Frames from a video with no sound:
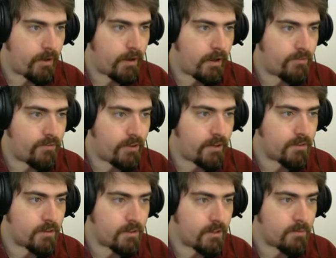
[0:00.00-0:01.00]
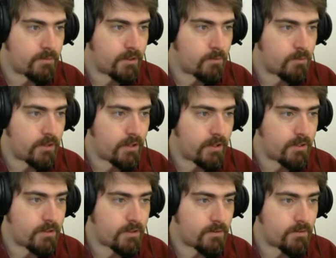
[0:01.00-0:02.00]
If Nizar comes in with
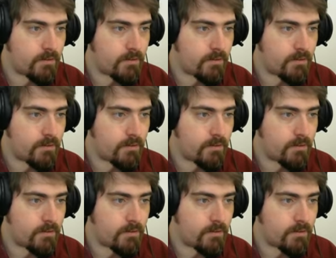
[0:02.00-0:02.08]
his